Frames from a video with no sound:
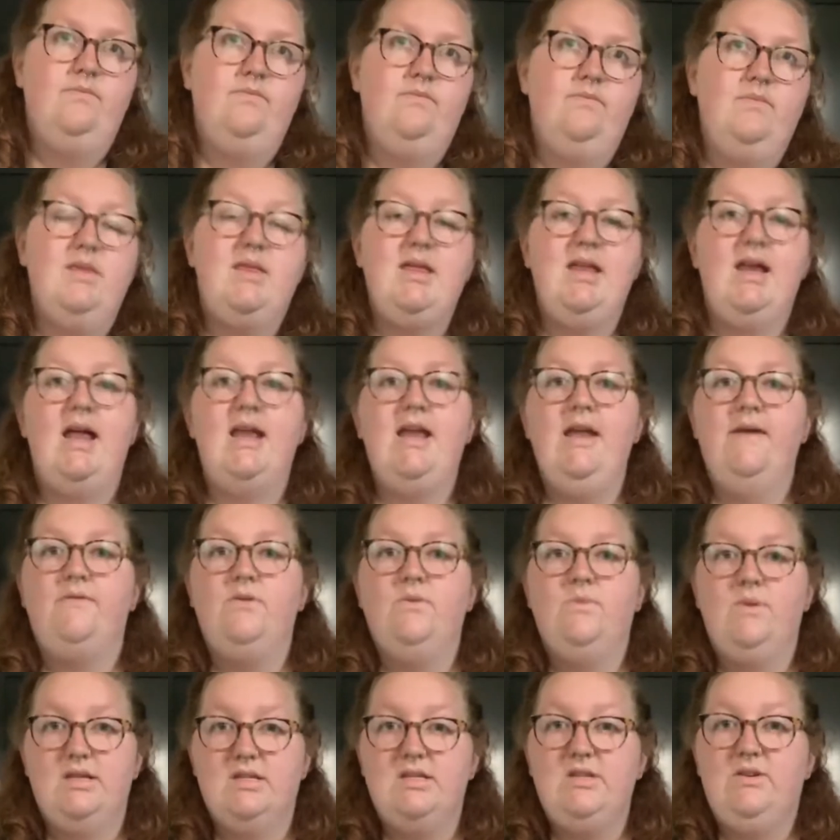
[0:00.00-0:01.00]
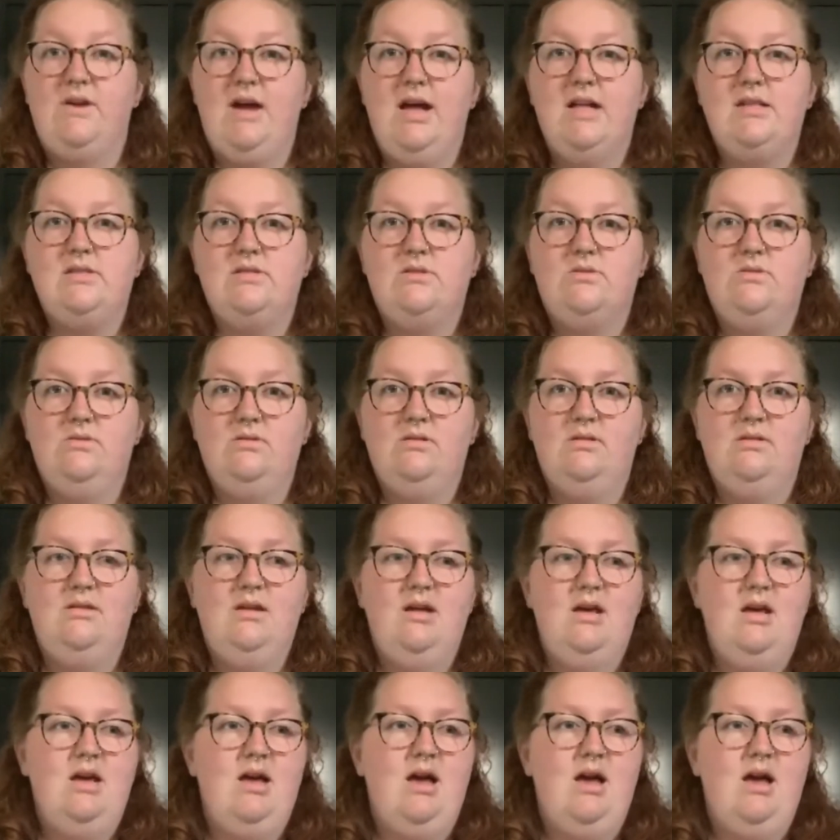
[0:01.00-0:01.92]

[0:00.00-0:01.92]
but then I never went to grad school.